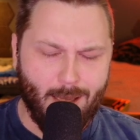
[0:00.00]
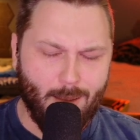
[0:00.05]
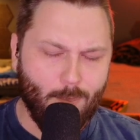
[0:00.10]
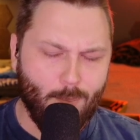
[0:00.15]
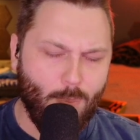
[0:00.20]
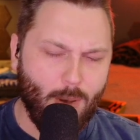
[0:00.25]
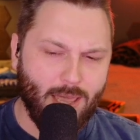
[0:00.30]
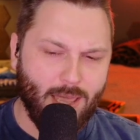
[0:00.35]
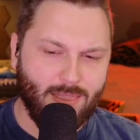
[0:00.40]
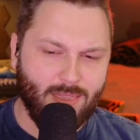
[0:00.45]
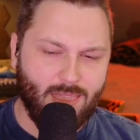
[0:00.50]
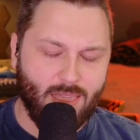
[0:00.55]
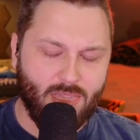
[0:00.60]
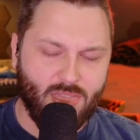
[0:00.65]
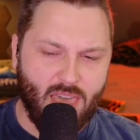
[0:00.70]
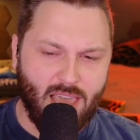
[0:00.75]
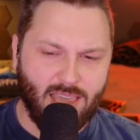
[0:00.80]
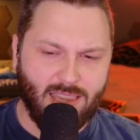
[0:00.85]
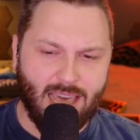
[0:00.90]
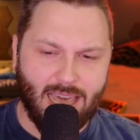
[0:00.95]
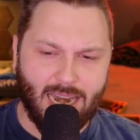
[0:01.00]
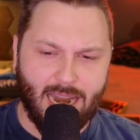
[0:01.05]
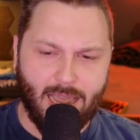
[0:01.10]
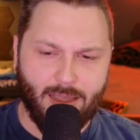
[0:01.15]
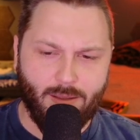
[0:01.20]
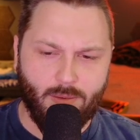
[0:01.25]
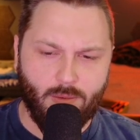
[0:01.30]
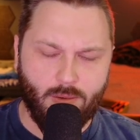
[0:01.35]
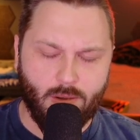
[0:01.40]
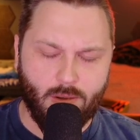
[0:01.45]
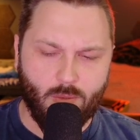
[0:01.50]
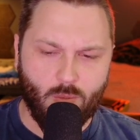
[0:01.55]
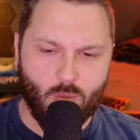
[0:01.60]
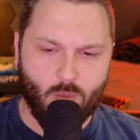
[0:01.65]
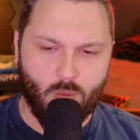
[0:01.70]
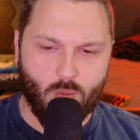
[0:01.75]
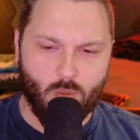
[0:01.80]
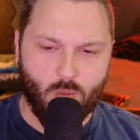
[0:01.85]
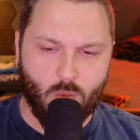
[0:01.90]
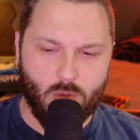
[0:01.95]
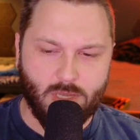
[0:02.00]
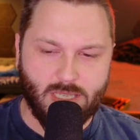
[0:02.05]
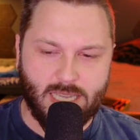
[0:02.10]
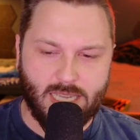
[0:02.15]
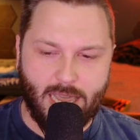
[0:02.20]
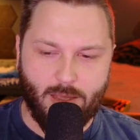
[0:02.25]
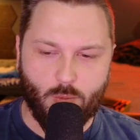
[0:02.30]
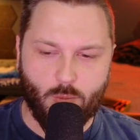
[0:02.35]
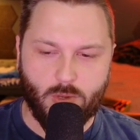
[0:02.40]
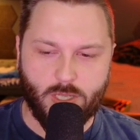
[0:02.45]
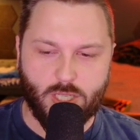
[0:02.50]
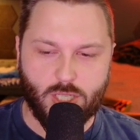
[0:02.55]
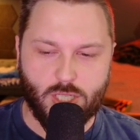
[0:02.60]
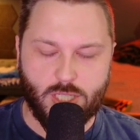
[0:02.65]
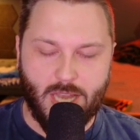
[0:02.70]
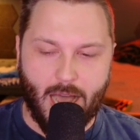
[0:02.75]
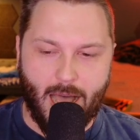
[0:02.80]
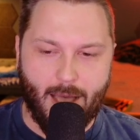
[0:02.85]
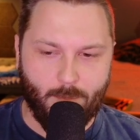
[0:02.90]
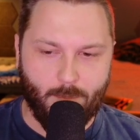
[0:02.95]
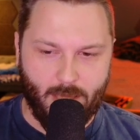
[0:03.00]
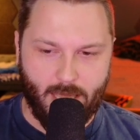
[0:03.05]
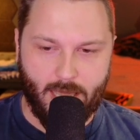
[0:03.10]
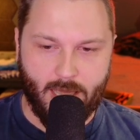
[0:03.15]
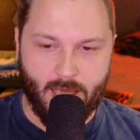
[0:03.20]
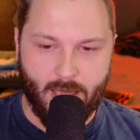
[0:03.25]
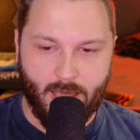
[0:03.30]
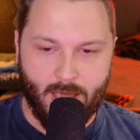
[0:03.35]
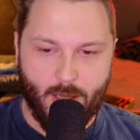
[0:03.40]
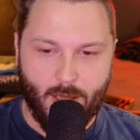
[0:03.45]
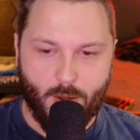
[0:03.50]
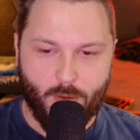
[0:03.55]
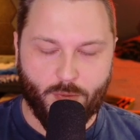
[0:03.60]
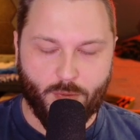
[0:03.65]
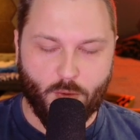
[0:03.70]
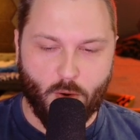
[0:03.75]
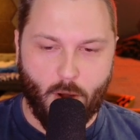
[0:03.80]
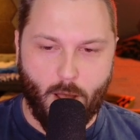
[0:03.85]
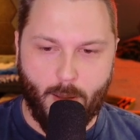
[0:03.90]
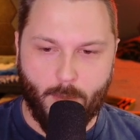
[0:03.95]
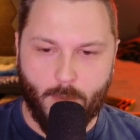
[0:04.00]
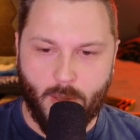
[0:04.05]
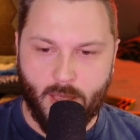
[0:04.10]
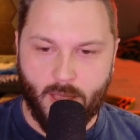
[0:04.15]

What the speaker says: but the thing that I would say would stop me from